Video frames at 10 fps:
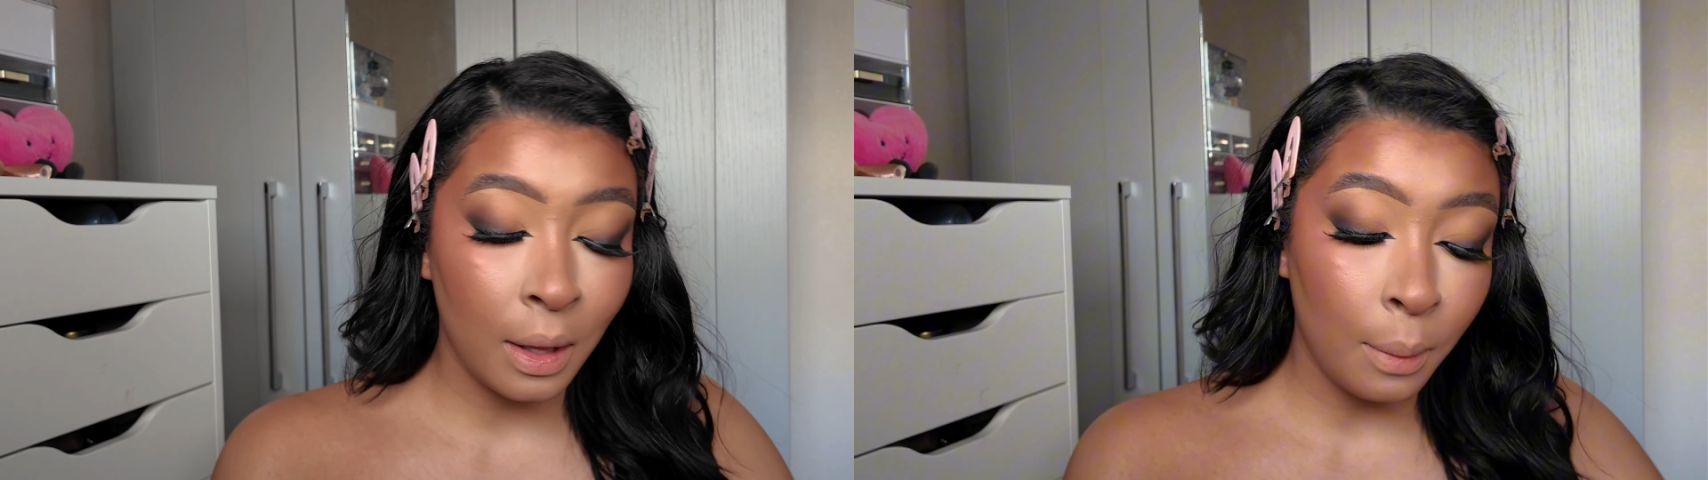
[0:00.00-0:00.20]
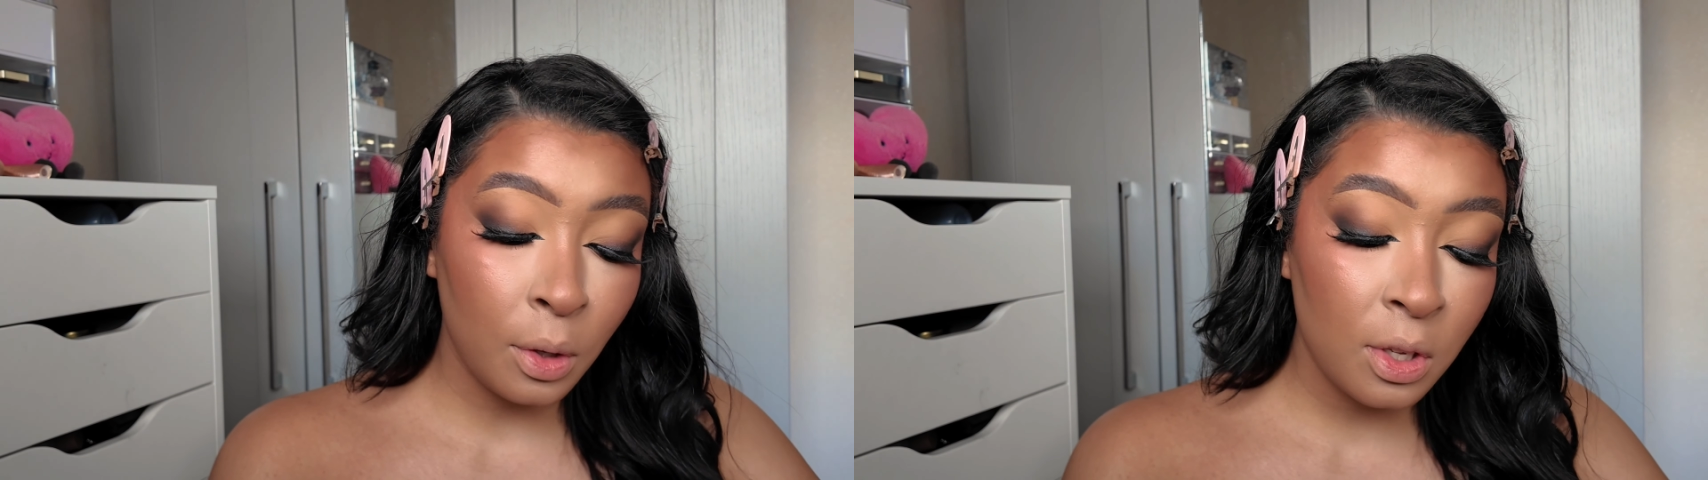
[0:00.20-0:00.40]

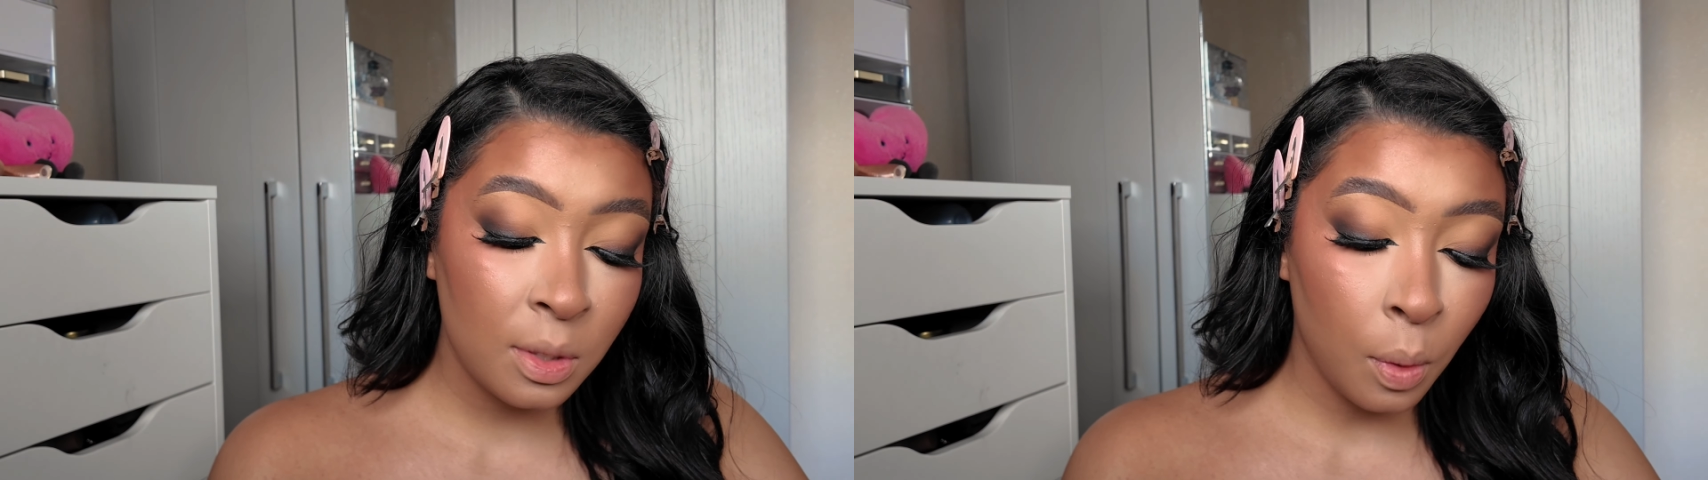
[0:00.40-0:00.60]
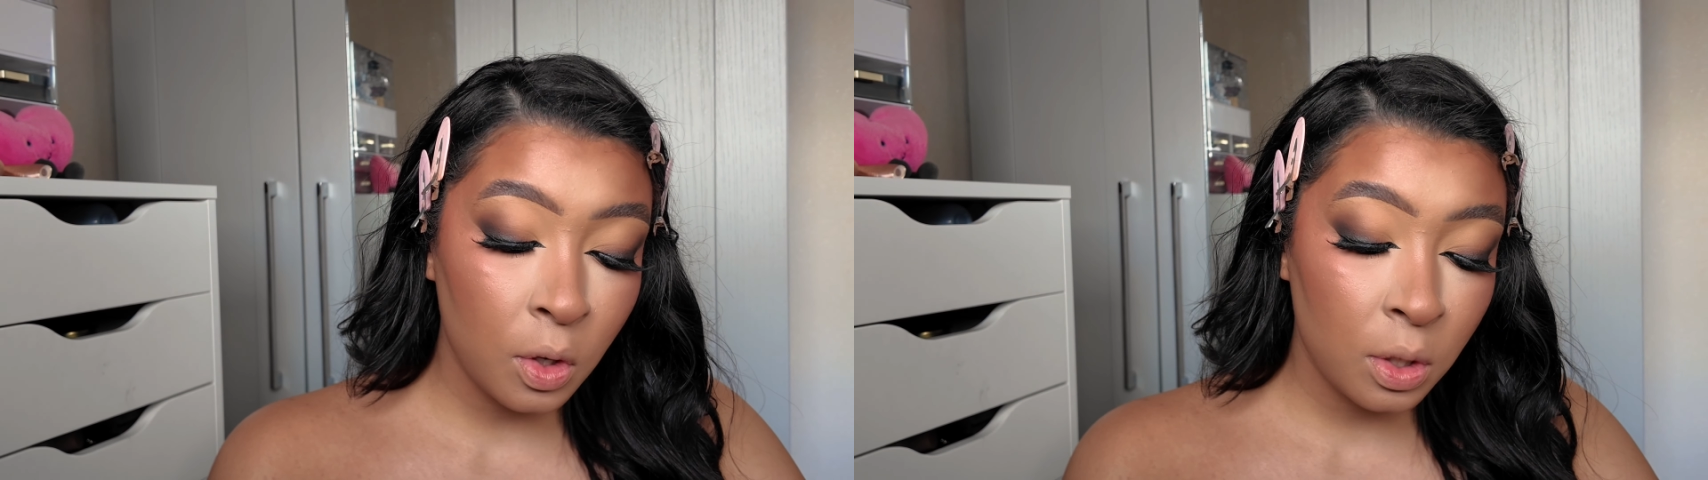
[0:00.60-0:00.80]
I'm going to
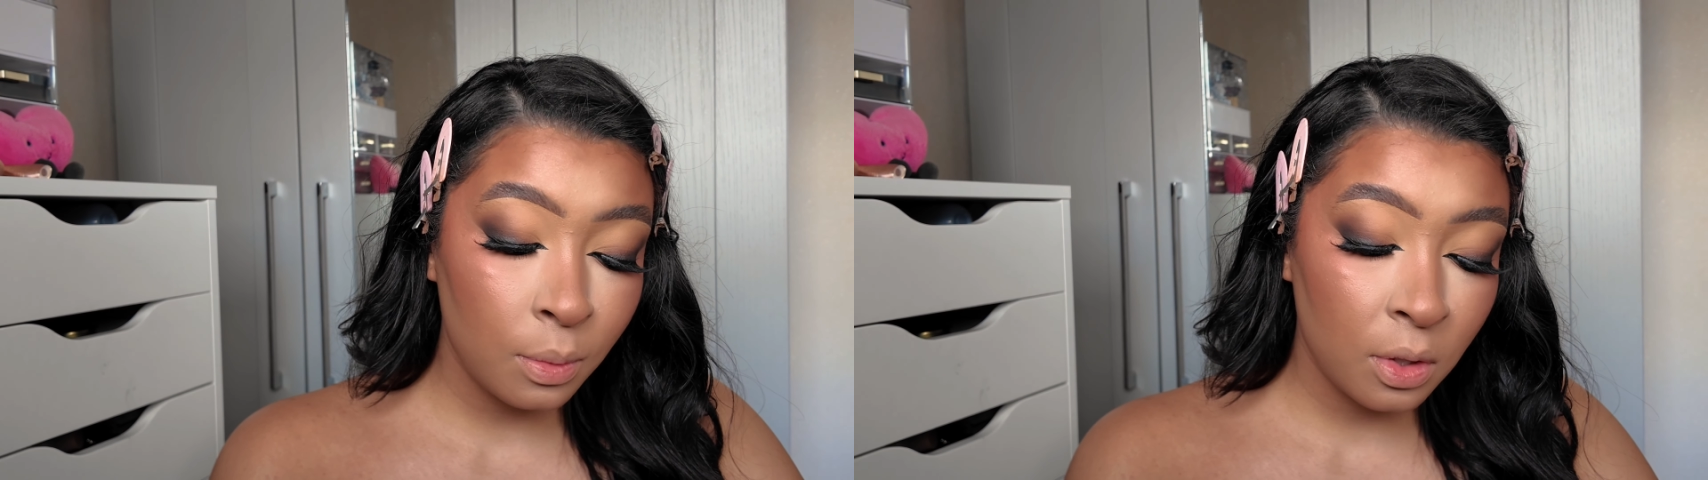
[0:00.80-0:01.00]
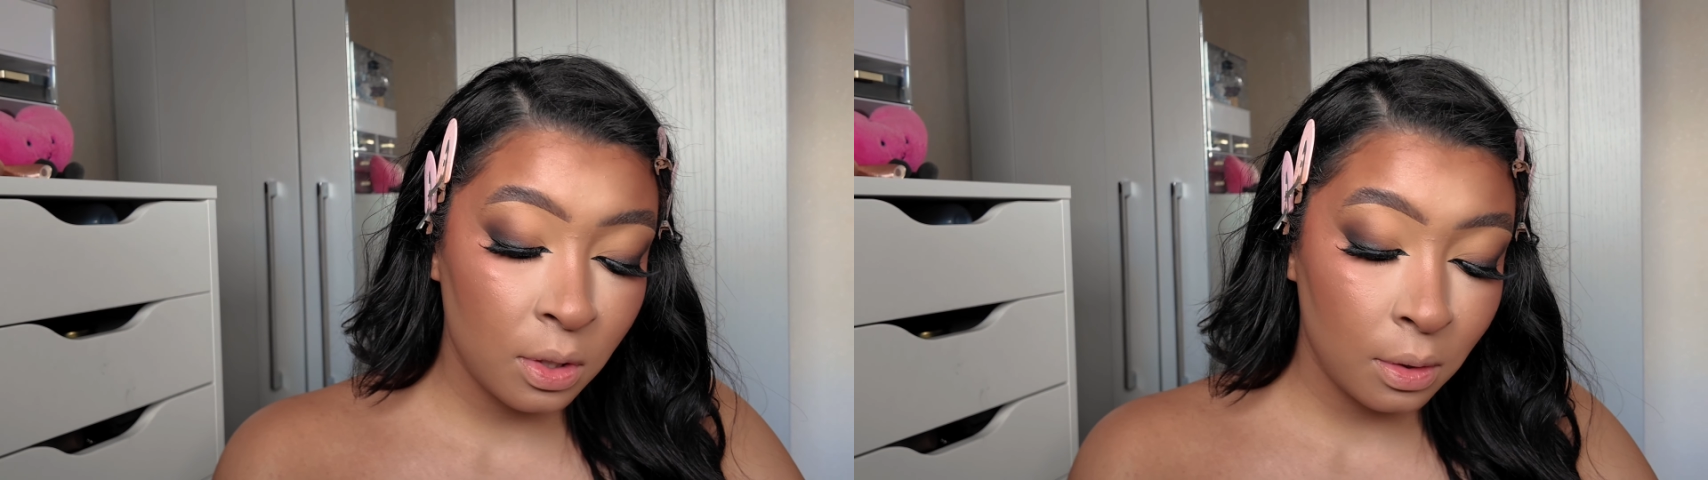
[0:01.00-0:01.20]
swatch them
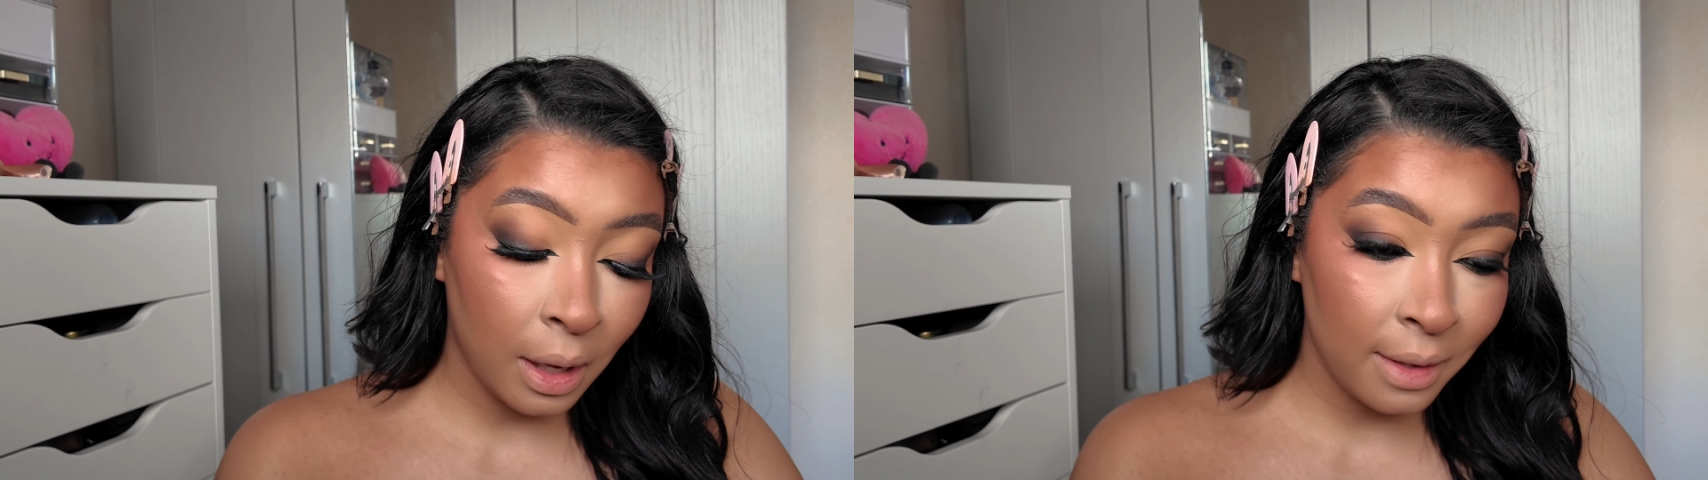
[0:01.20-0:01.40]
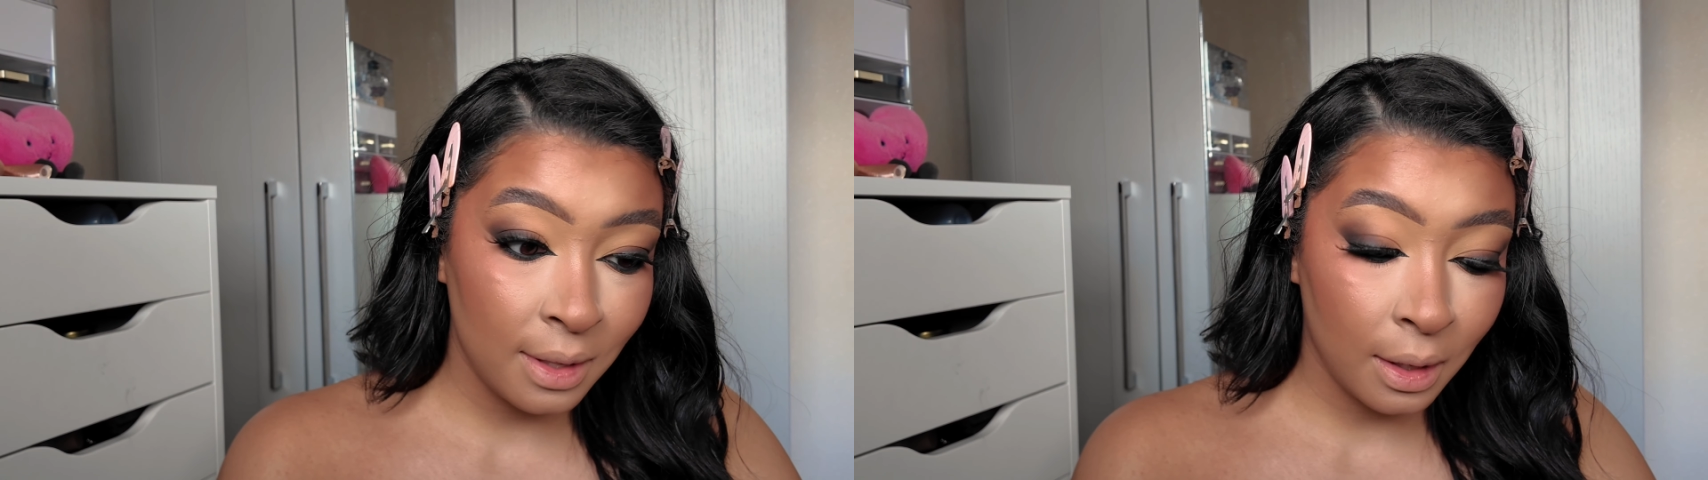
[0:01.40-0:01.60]
just like to